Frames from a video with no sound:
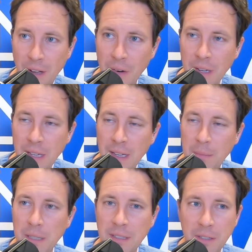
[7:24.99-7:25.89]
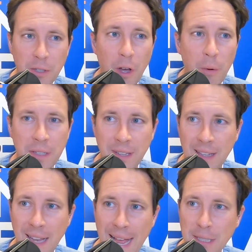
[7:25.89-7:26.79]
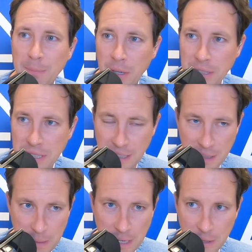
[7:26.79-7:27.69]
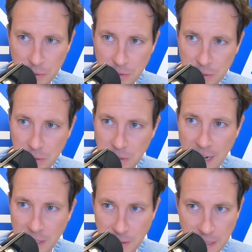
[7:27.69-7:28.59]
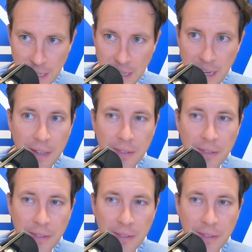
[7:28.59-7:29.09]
No. But there's always a last person in a medical school graduating class.